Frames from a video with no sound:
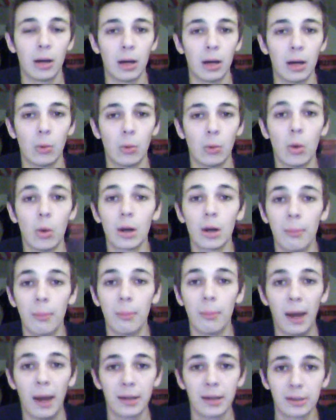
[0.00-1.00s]
a
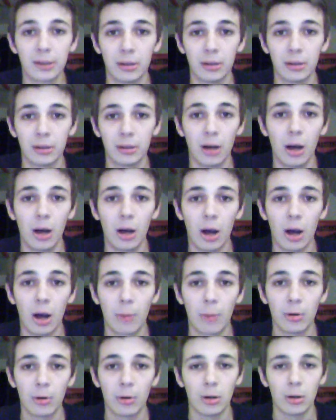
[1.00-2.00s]
master
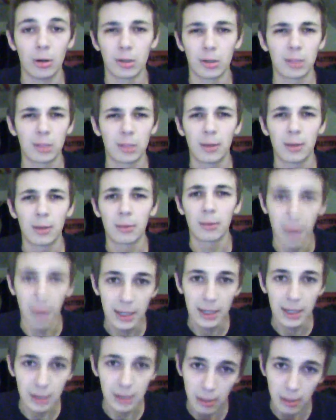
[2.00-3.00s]
armorer or smith
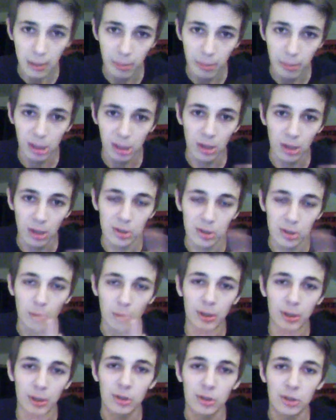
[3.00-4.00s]
makes it, but he also,
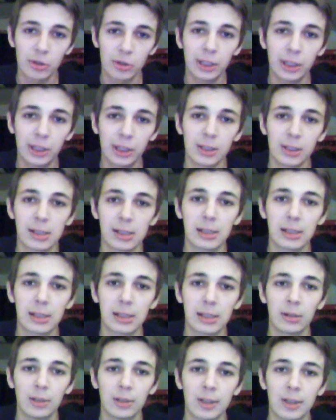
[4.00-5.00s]
when he's treating the
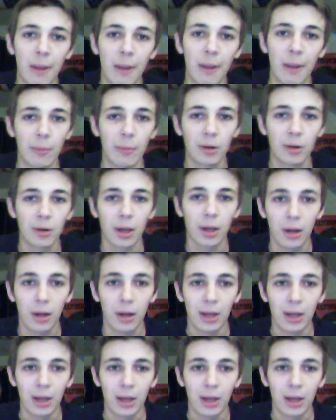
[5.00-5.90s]
steel, he's tempering it